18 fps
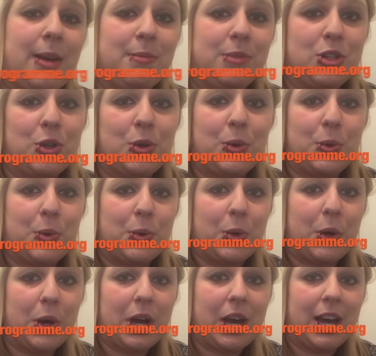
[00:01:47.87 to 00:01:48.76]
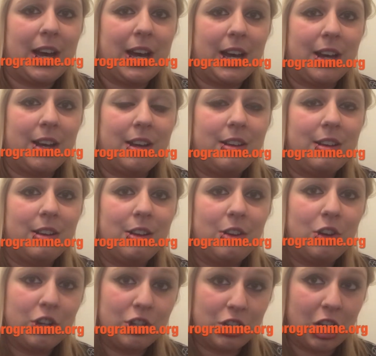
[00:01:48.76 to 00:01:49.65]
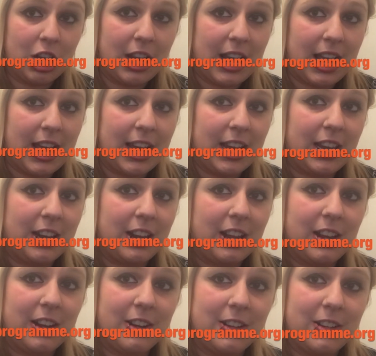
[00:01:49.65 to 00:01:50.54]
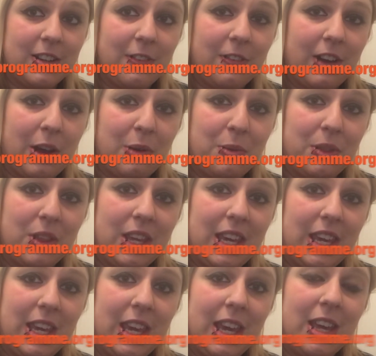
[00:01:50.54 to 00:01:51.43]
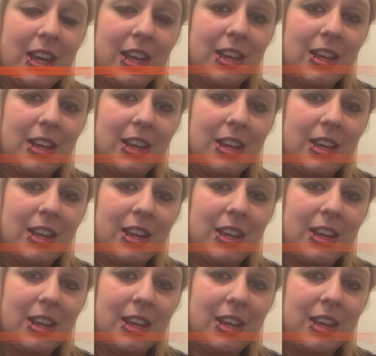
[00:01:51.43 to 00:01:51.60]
So I looked online and found the